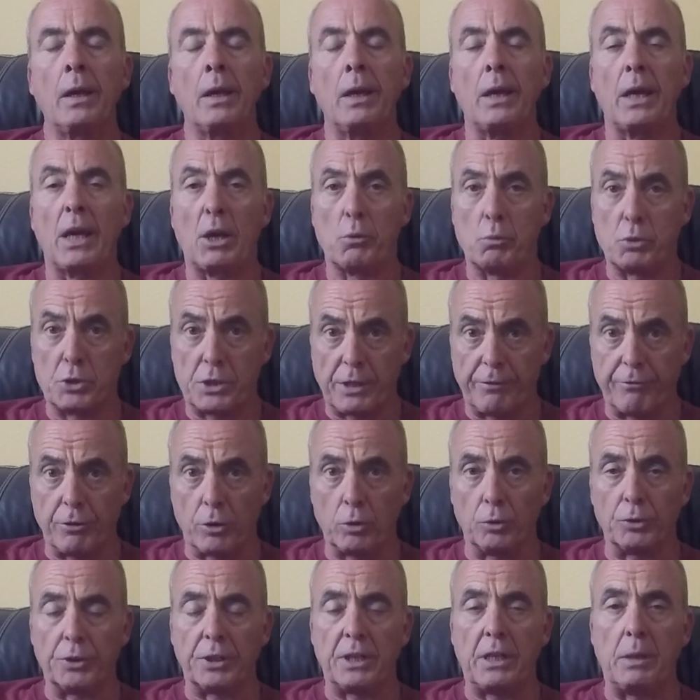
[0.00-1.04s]
It was
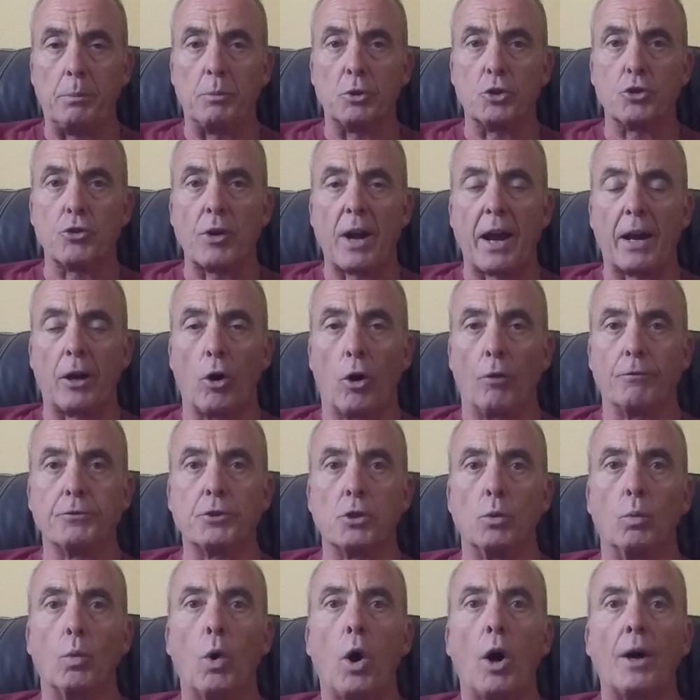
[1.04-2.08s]
difficult to keep track of.
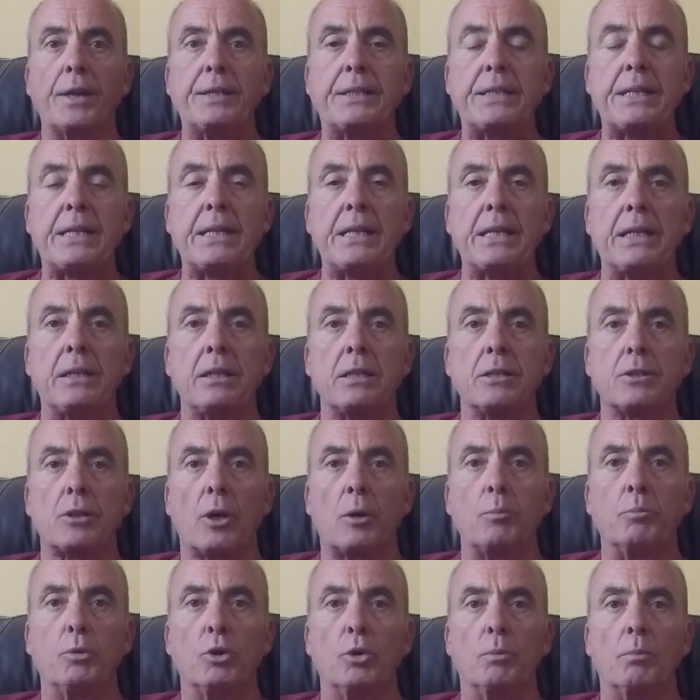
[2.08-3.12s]
So what I did is I
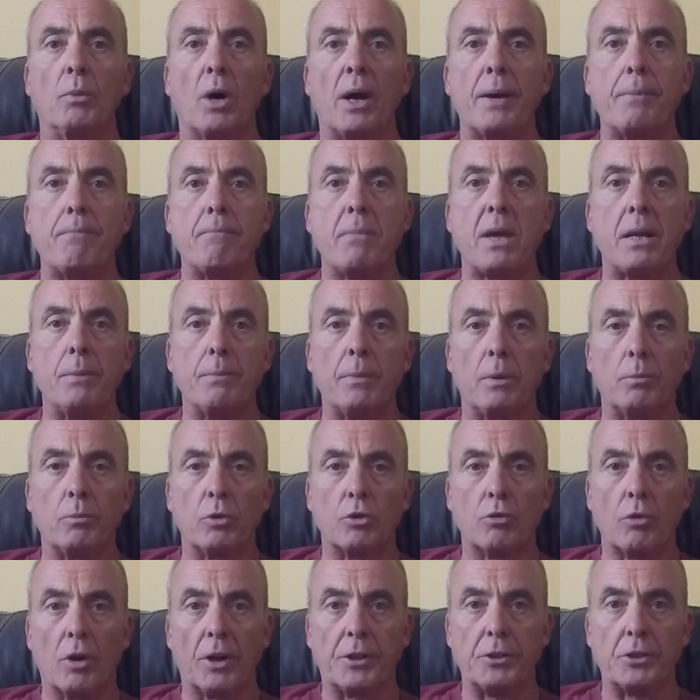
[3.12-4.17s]
put my minimum
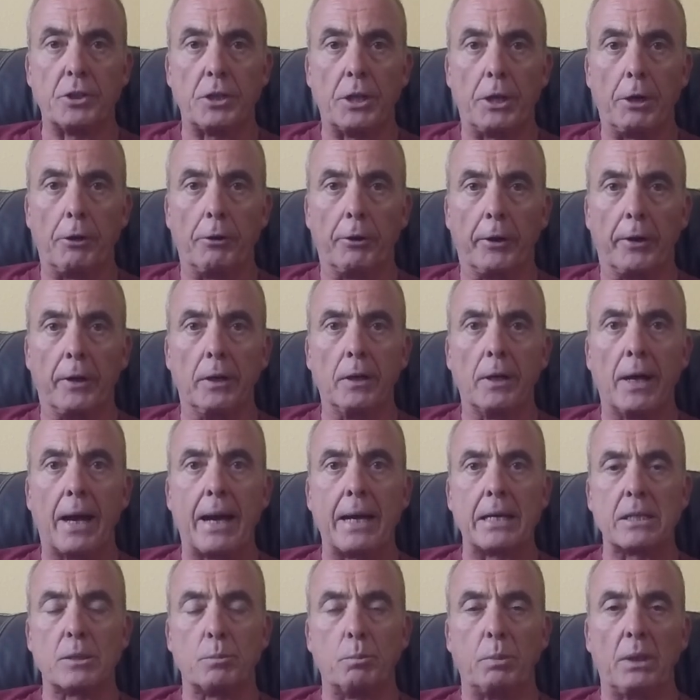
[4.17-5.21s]
criteria
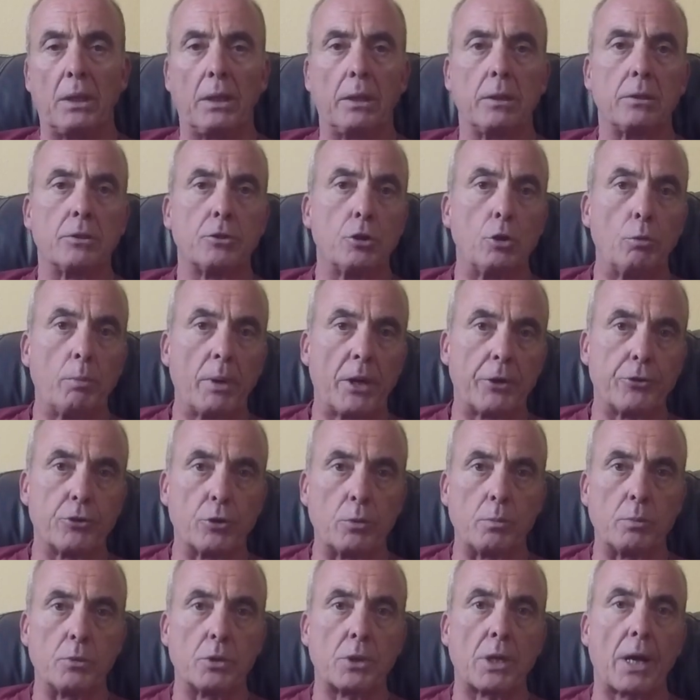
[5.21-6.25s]
as being 2
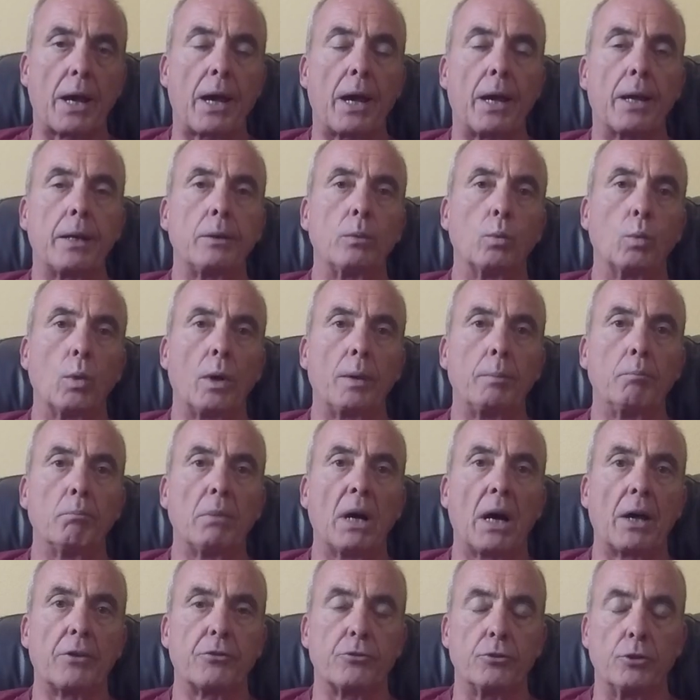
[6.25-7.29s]
bedrooms and 1
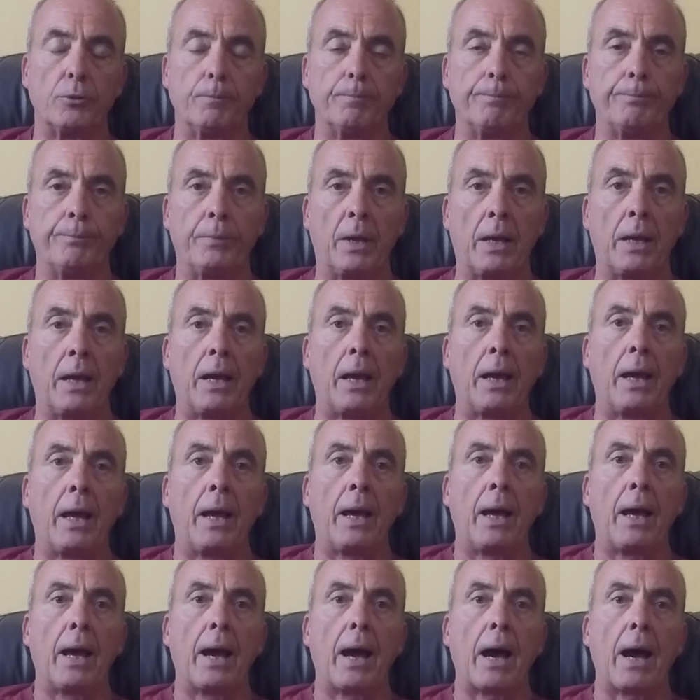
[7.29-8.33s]
bathroom.
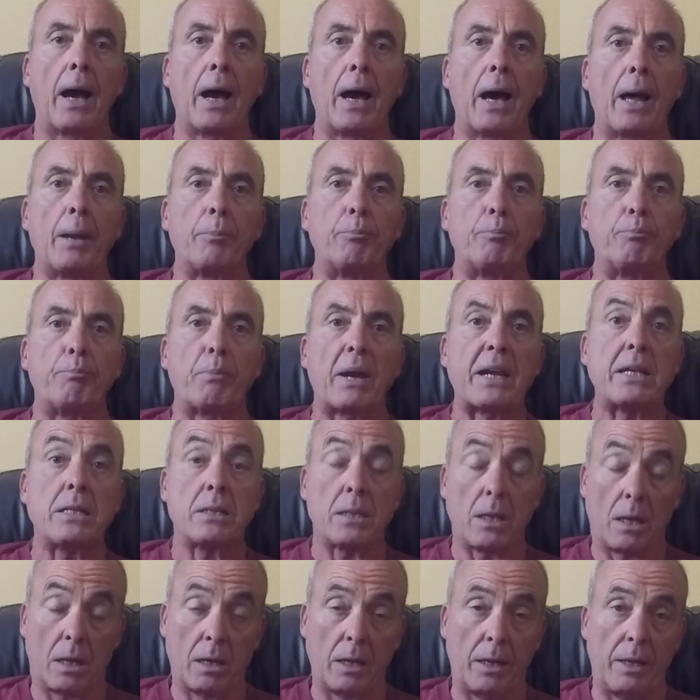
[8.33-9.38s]
And
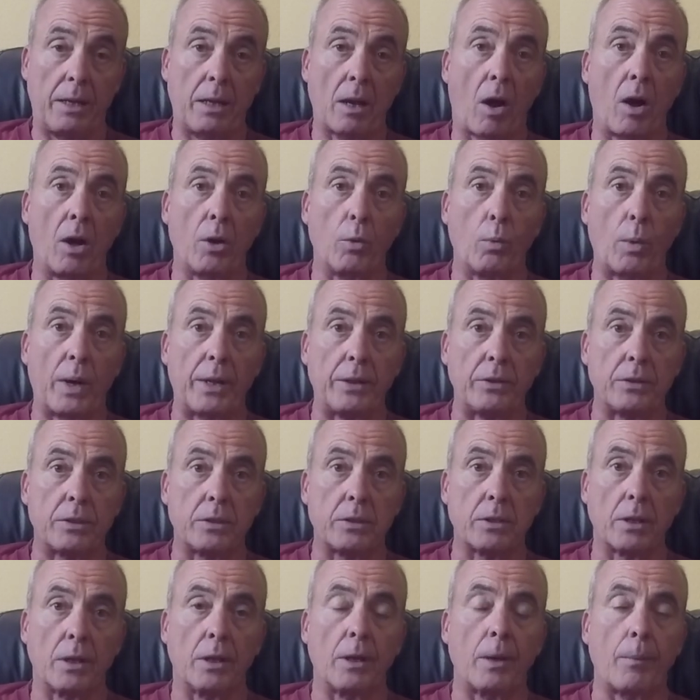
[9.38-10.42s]
basically, I went
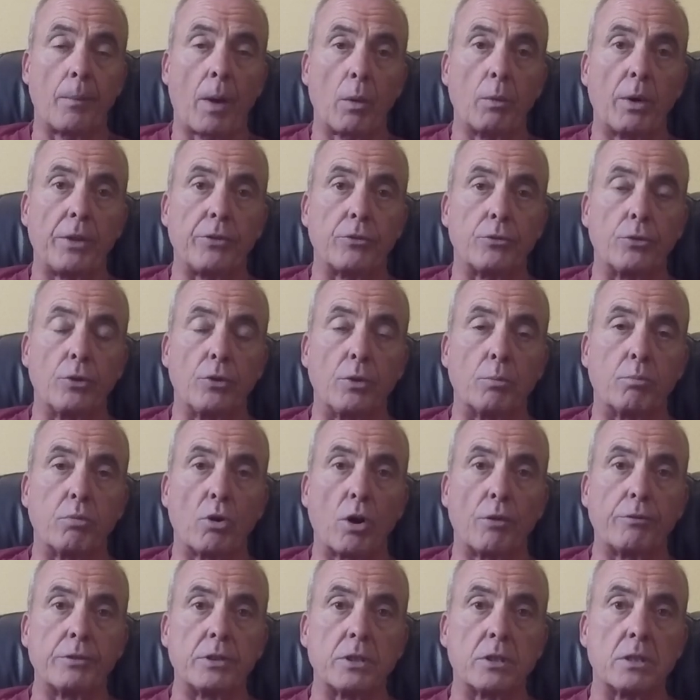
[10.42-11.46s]
through the
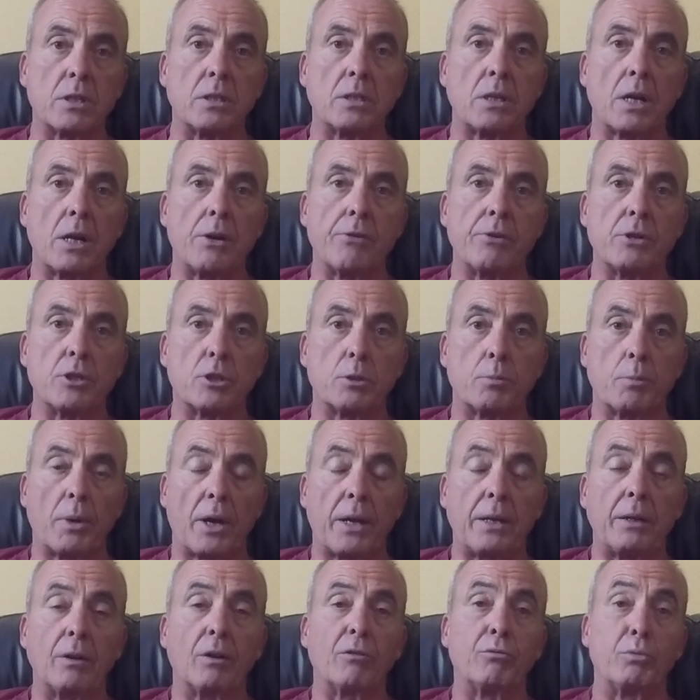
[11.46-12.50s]
provinces here in
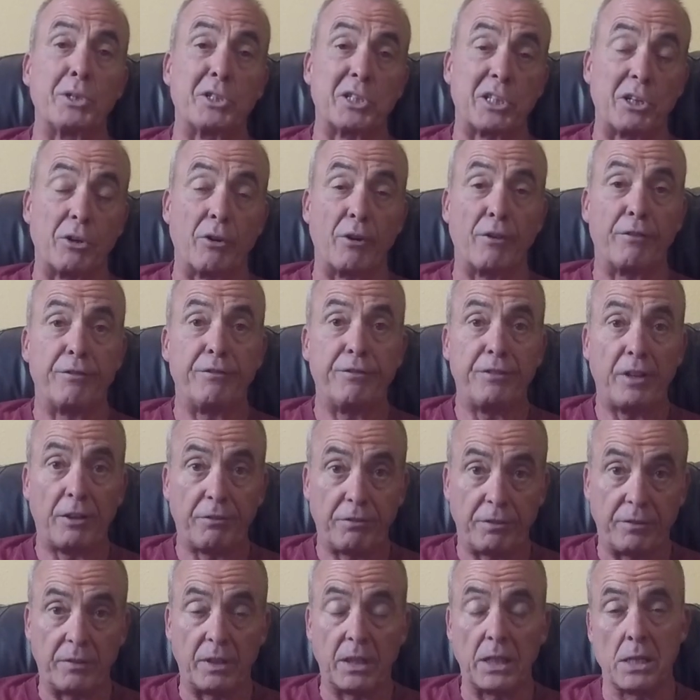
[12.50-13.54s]
Spain, of which there are
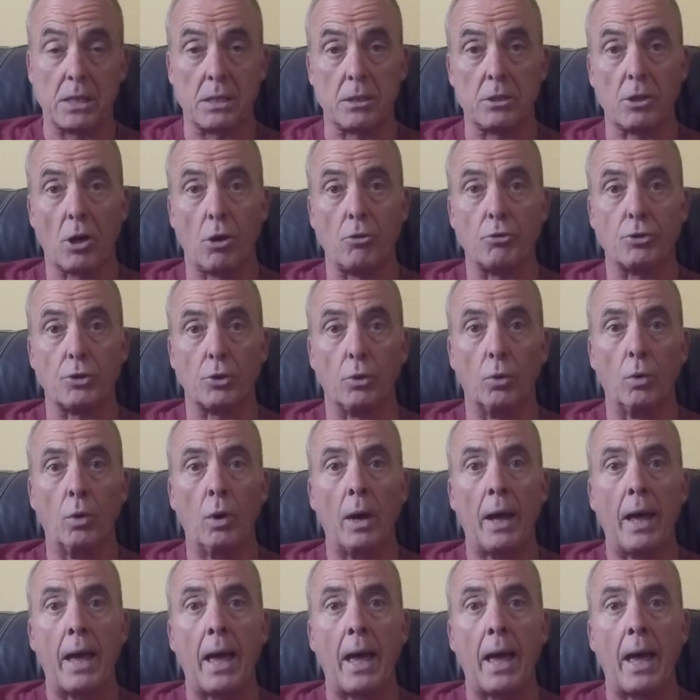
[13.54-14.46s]
50 in total.